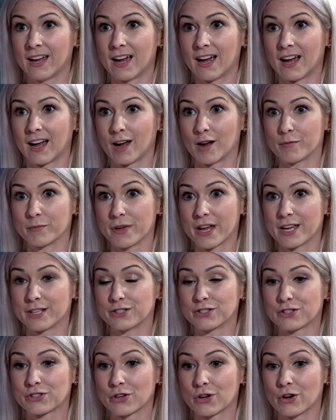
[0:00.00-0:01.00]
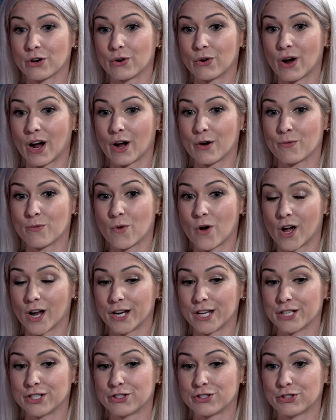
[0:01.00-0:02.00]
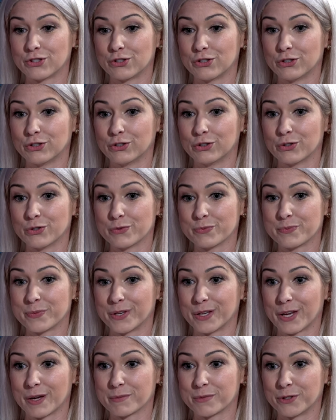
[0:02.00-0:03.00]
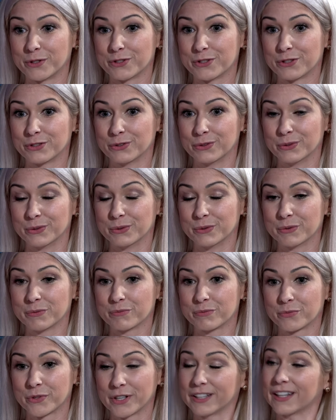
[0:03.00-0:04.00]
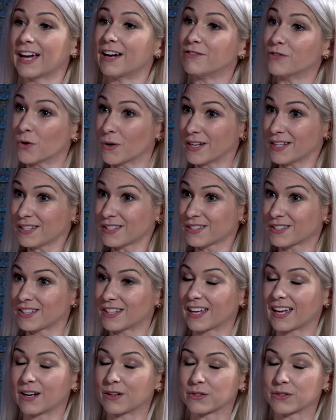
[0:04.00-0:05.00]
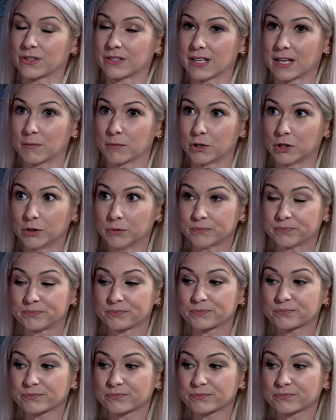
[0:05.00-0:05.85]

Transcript: And so I wanted to be able to bring that voice to the council table